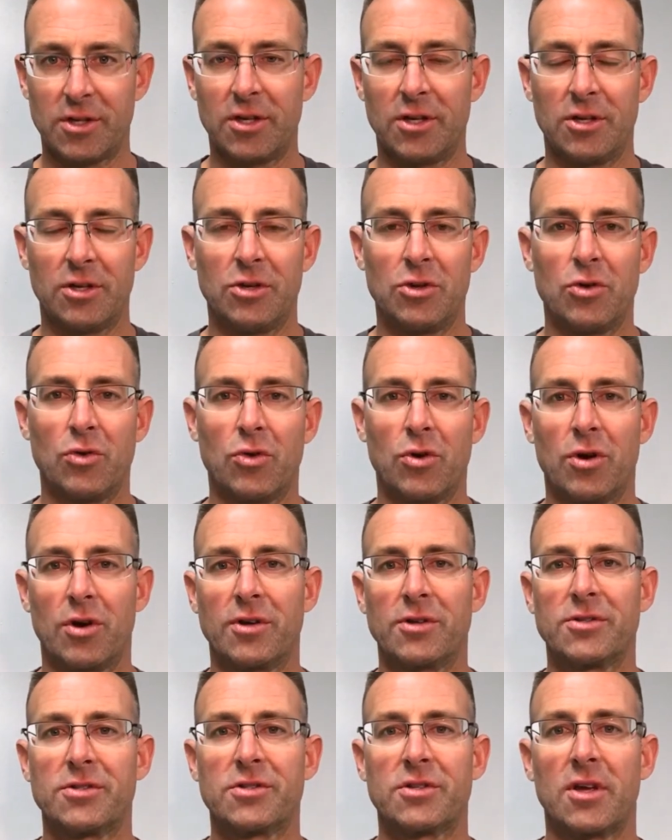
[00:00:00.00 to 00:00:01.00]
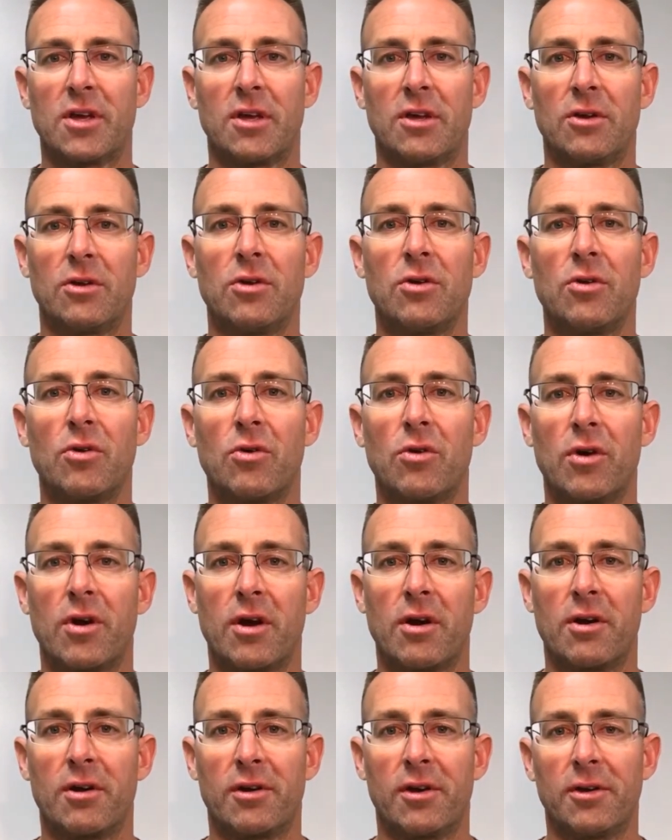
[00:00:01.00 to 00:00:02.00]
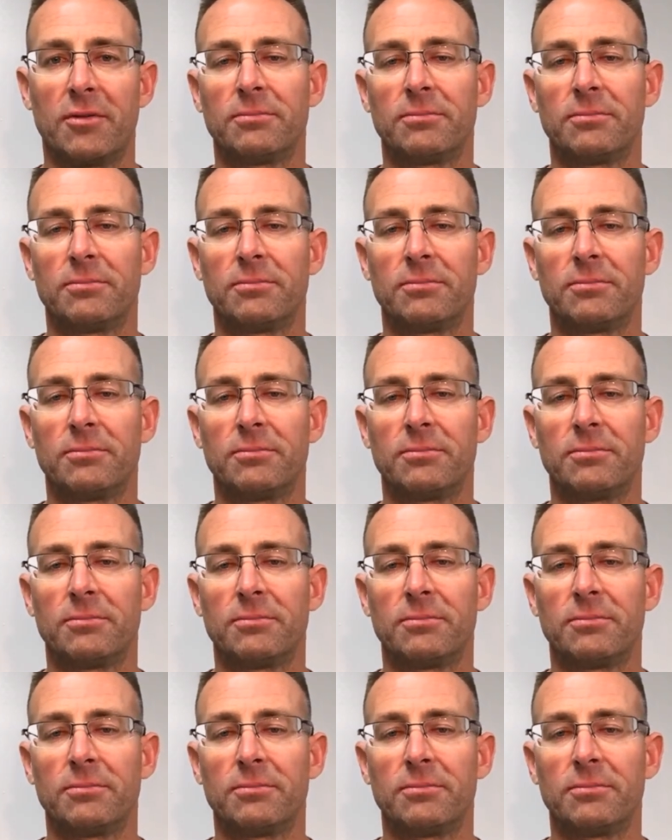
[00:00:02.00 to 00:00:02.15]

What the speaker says: in your state or area.